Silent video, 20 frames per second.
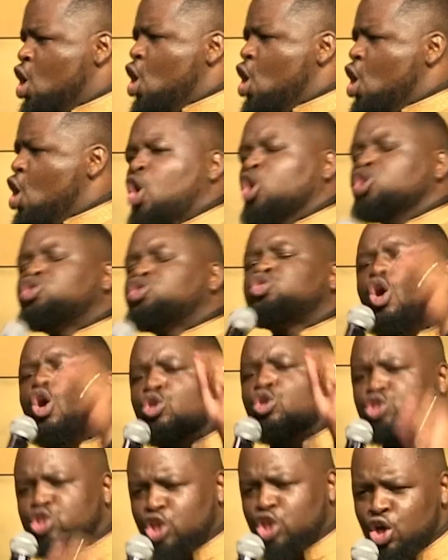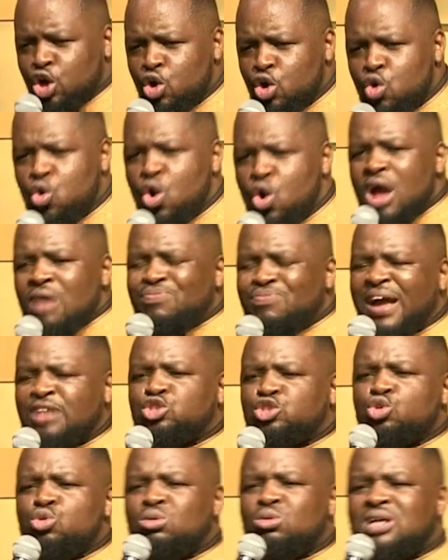Who told you
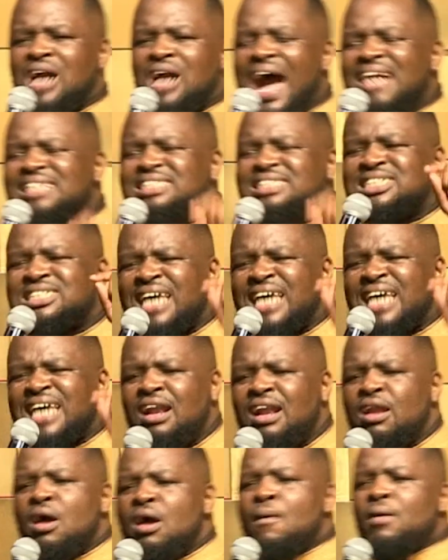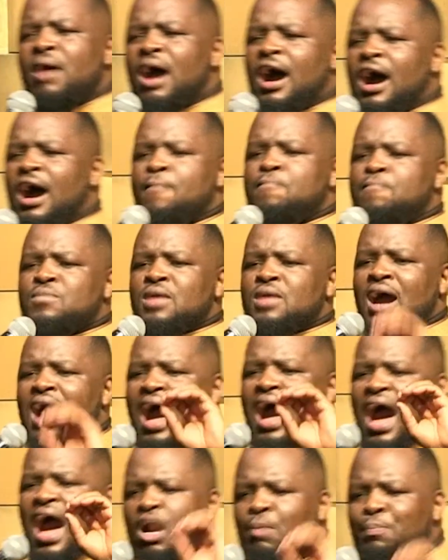that you can't sell uh,
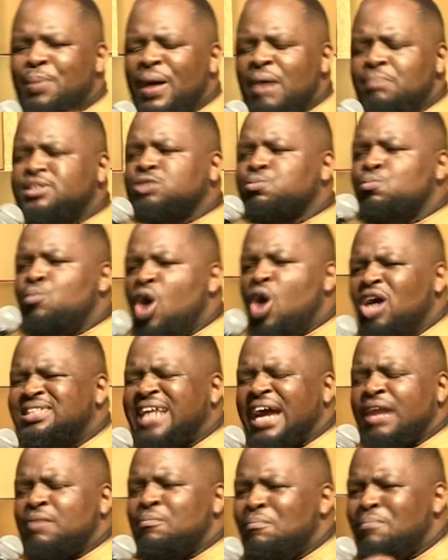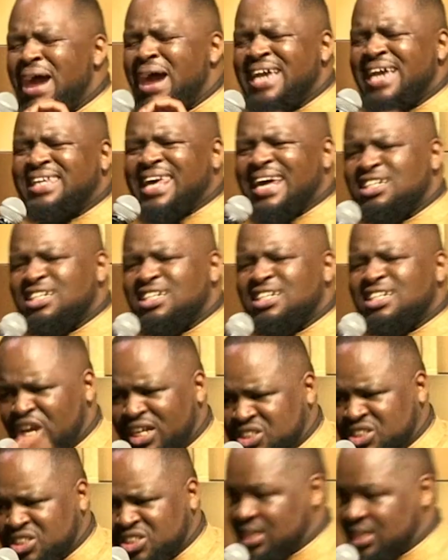albums more than Michael
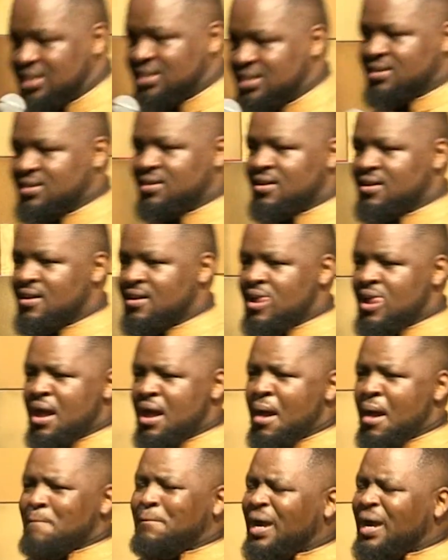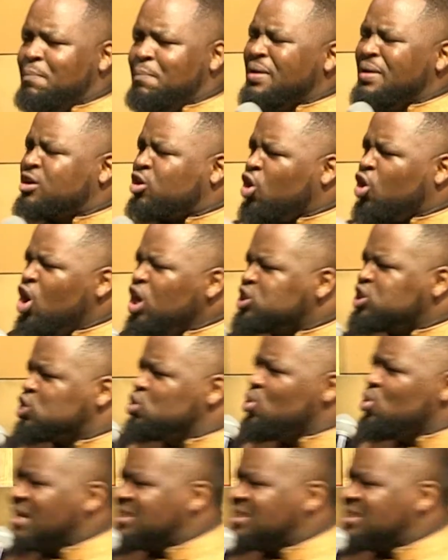Jackson. But because you are